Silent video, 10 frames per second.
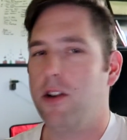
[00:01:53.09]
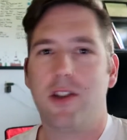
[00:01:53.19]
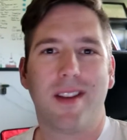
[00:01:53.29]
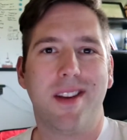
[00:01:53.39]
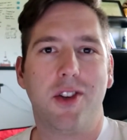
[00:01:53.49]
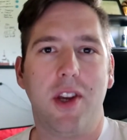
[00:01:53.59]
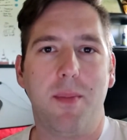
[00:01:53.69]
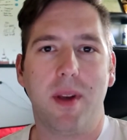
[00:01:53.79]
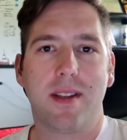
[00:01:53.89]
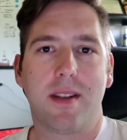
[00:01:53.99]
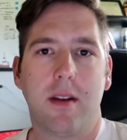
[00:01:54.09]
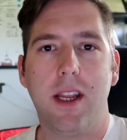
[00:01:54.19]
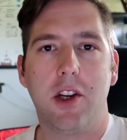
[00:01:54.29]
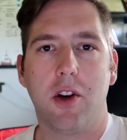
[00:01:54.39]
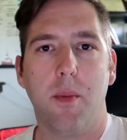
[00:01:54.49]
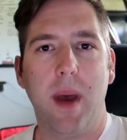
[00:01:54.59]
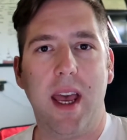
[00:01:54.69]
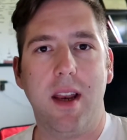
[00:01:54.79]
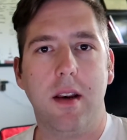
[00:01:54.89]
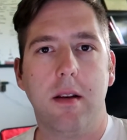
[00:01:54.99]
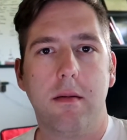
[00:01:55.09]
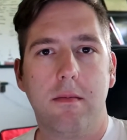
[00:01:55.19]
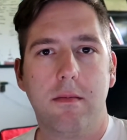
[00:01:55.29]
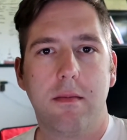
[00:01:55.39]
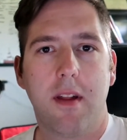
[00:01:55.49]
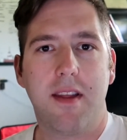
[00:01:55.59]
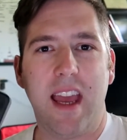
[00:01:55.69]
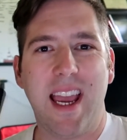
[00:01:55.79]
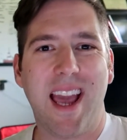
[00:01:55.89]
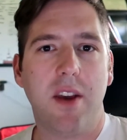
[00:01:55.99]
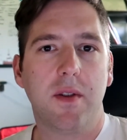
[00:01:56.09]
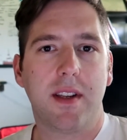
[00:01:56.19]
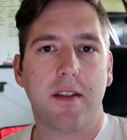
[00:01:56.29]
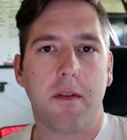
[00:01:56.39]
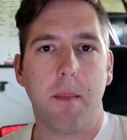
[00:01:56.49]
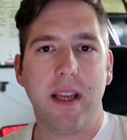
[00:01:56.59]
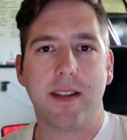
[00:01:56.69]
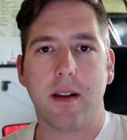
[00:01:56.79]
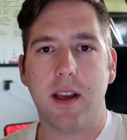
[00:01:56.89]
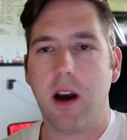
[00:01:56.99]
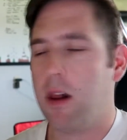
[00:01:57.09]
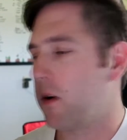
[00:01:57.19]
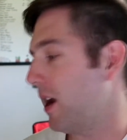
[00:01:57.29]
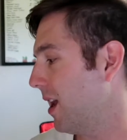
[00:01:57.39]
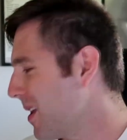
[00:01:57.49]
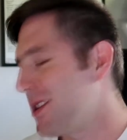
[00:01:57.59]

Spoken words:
just the cheapest digital pen thing. I use this for basically coloring.